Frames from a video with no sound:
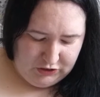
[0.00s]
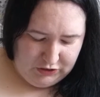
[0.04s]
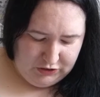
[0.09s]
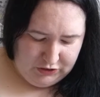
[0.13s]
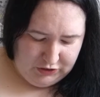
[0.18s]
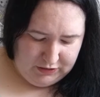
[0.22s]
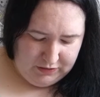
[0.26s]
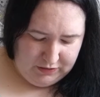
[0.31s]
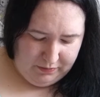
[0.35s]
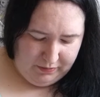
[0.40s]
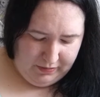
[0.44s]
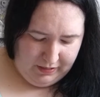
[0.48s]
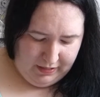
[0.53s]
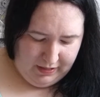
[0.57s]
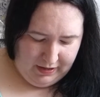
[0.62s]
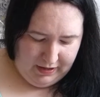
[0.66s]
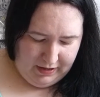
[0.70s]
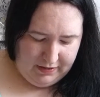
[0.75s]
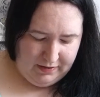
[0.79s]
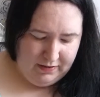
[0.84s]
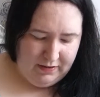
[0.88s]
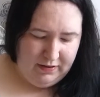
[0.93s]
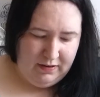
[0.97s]
usually
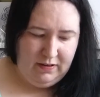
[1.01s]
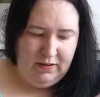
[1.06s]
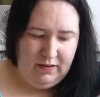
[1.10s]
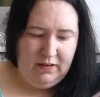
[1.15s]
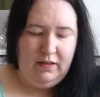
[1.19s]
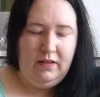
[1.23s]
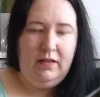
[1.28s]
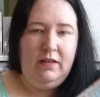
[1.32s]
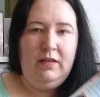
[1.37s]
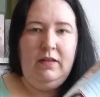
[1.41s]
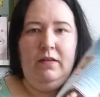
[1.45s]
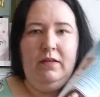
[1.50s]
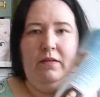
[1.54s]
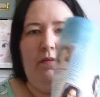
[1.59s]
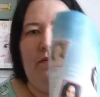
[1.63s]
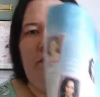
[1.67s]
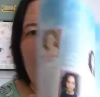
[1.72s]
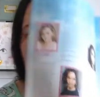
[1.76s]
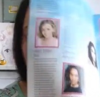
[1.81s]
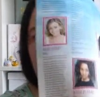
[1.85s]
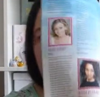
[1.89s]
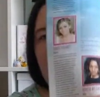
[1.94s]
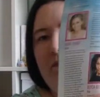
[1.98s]
played
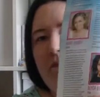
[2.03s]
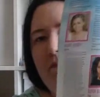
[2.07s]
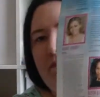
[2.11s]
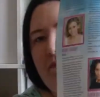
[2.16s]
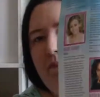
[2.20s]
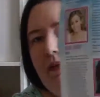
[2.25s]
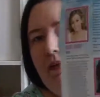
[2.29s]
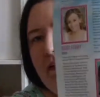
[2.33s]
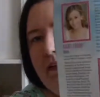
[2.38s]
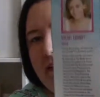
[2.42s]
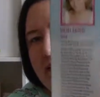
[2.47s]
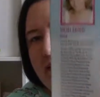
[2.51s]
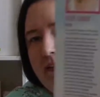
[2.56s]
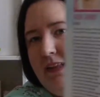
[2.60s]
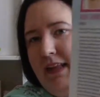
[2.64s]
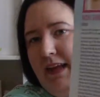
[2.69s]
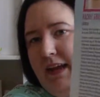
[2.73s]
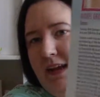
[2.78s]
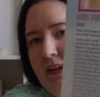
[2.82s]
by this